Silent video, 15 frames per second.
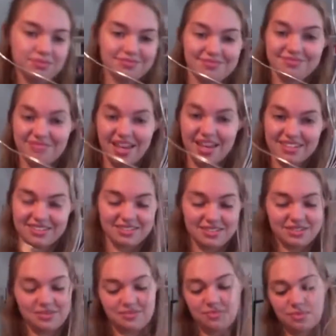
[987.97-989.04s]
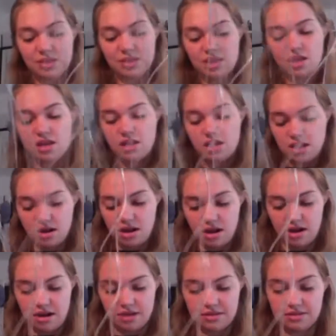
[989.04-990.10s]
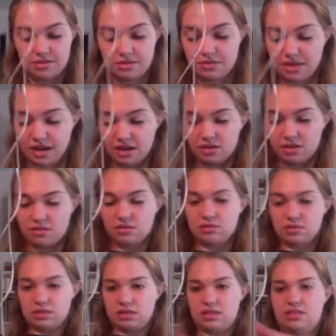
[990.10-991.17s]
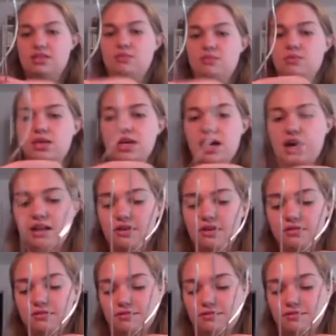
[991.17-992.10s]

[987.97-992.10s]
Excellent. All right, so now, let's see, we have